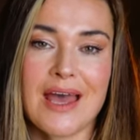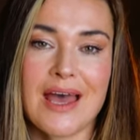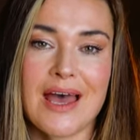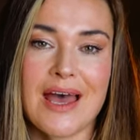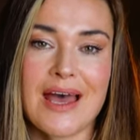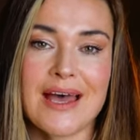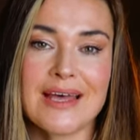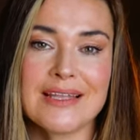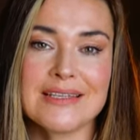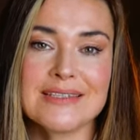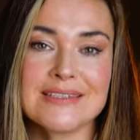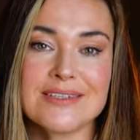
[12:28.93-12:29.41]

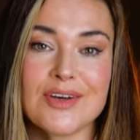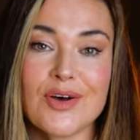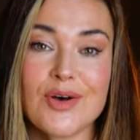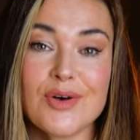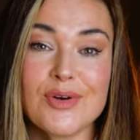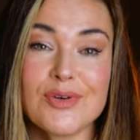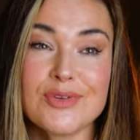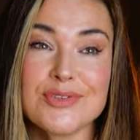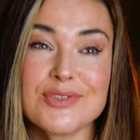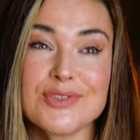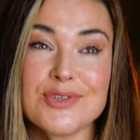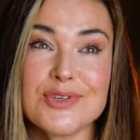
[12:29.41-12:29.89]
And
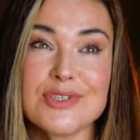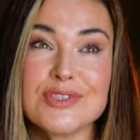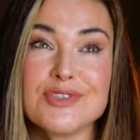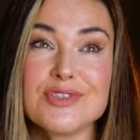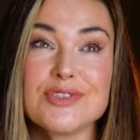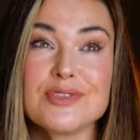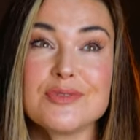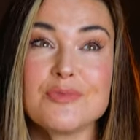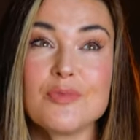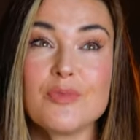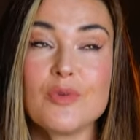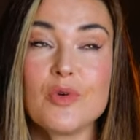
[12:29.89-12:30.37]
also, it's
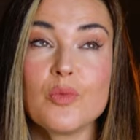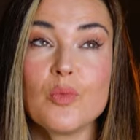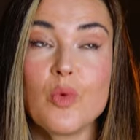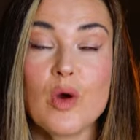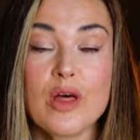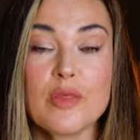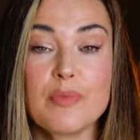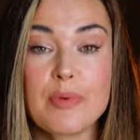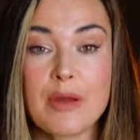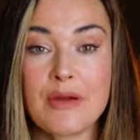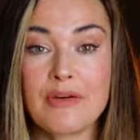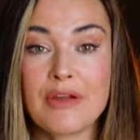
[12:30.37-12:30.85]
just
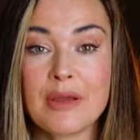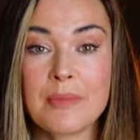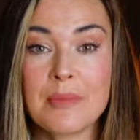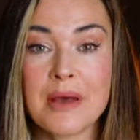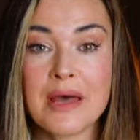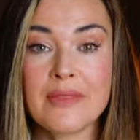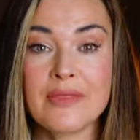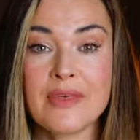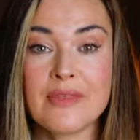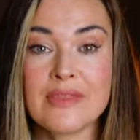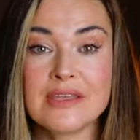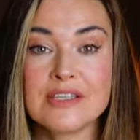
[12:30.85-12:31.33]
worth bearing in
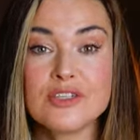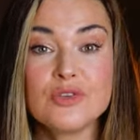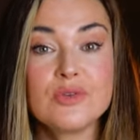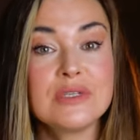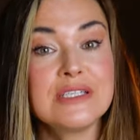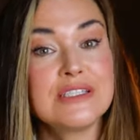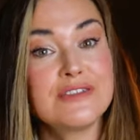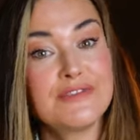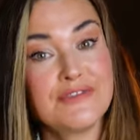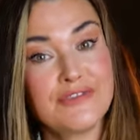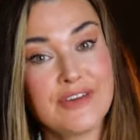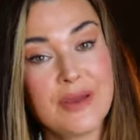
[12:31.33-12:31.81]
mind that they do
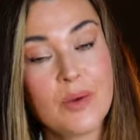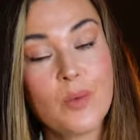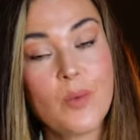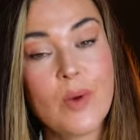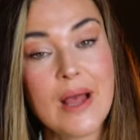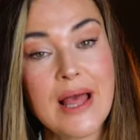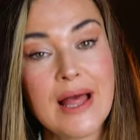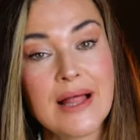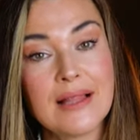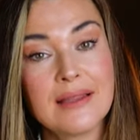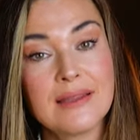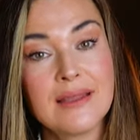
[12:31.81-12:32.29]
need to fit
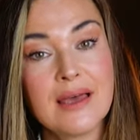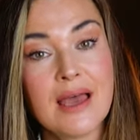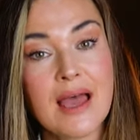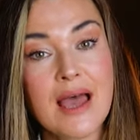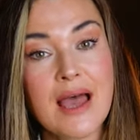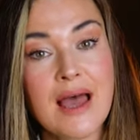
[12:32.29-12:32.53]
well,